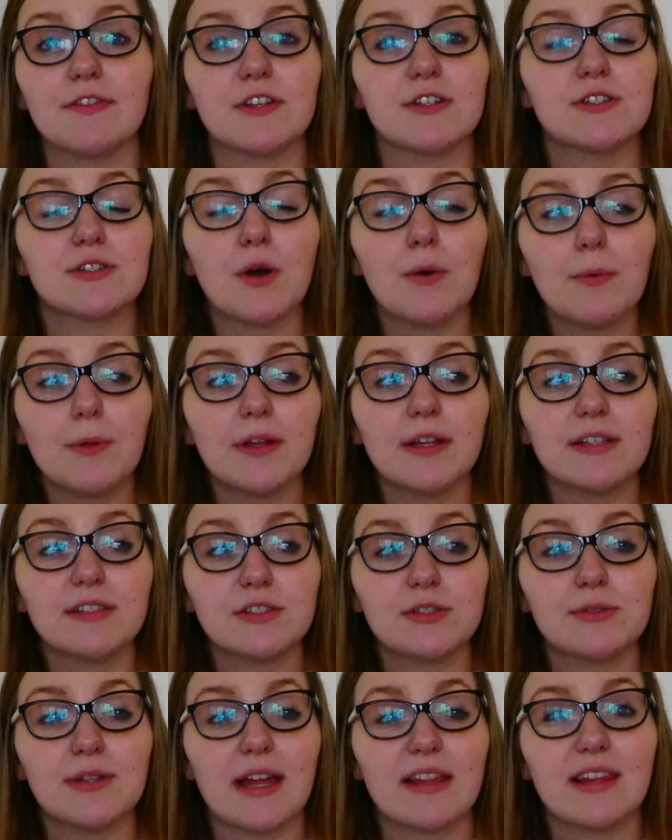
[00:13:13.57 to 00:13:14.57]
They're so willing
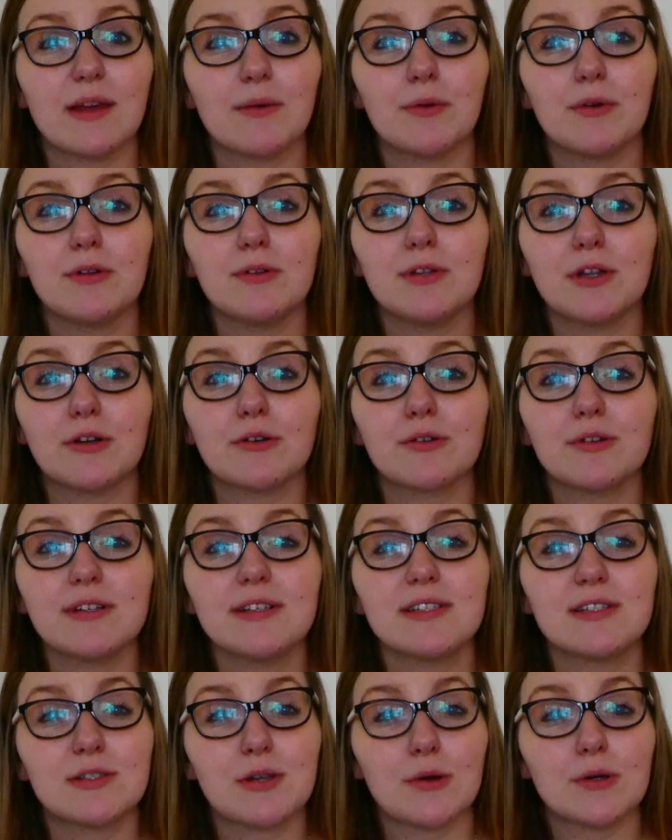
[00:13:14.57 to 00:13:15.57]
to that they will literally
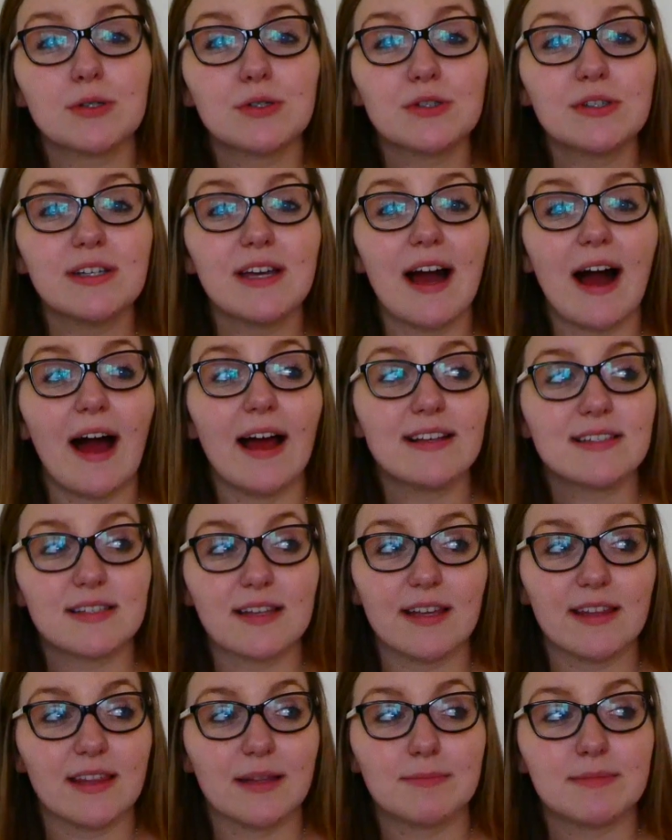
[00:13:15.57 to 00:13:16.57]
socially
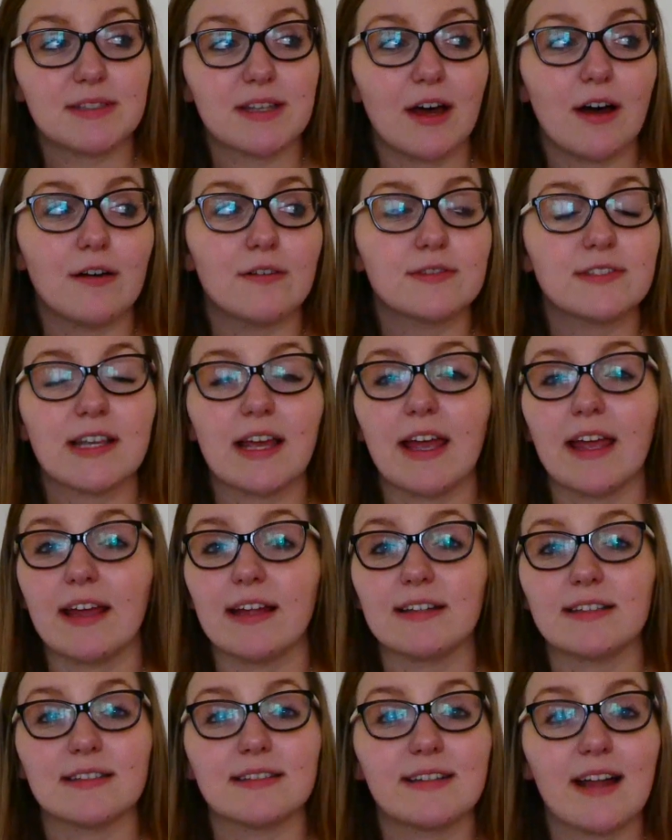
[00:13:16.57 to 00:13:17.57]
isolate themselves
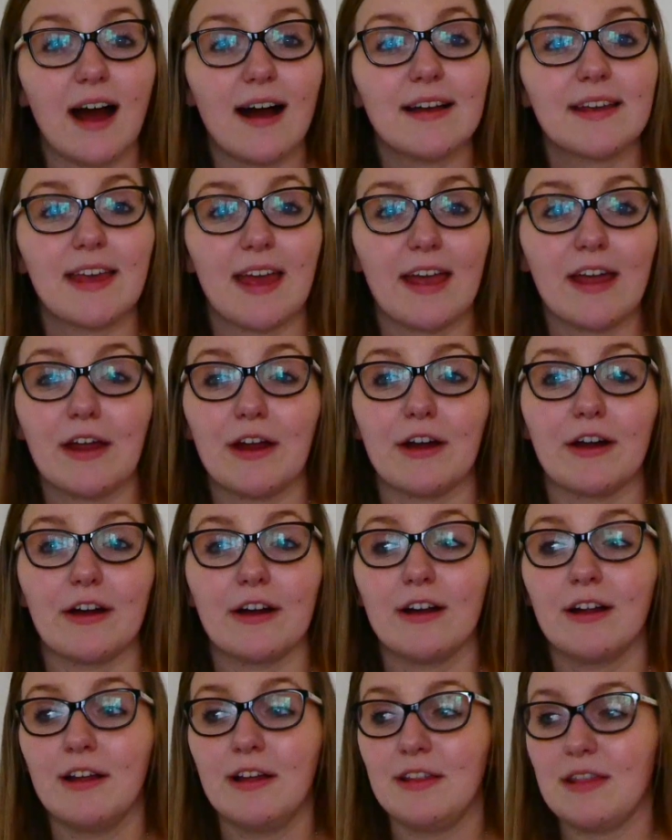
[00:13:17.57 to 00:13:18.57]
and not
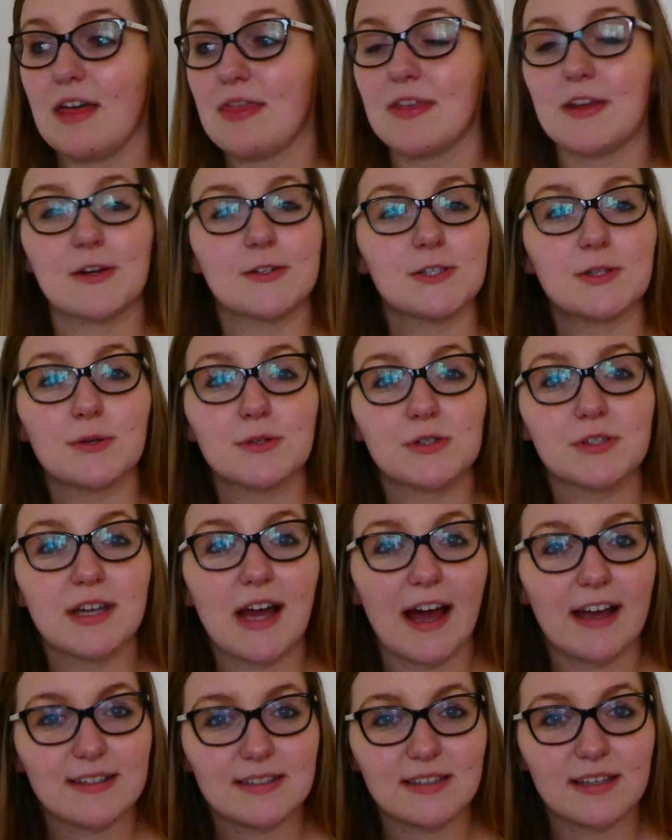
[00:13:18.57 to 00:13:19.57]
care that they are socially
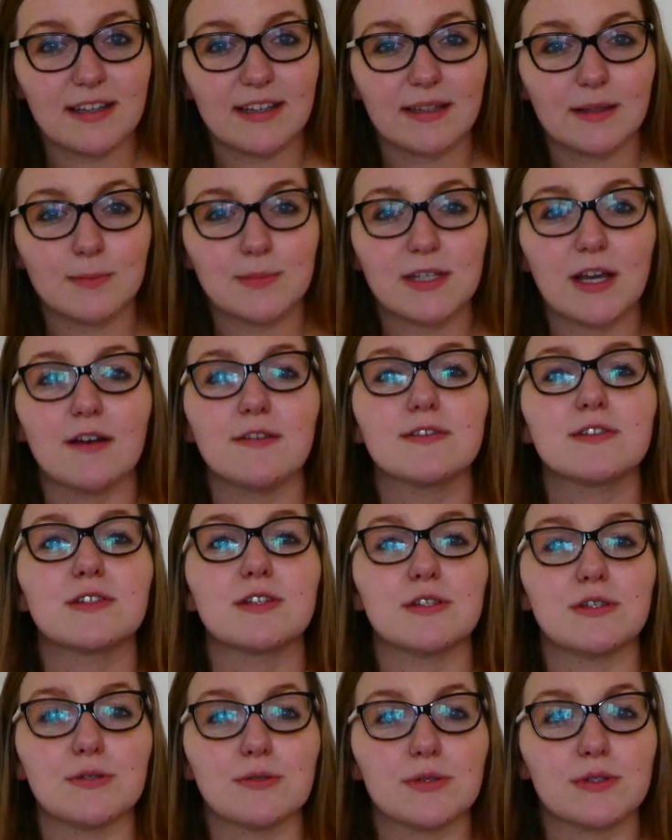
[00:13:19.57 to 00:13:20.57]
isolating themselves
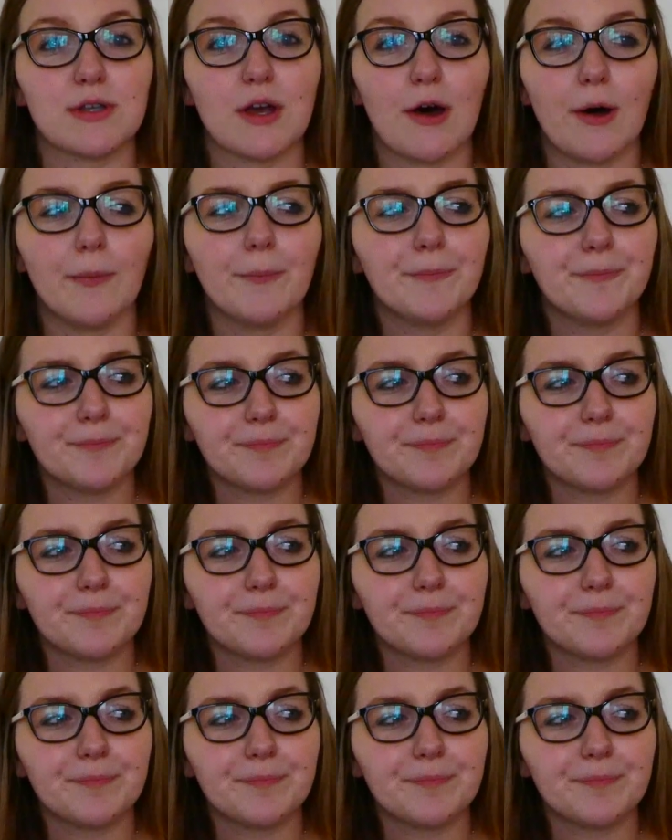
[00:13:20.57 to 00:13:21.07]
to do so.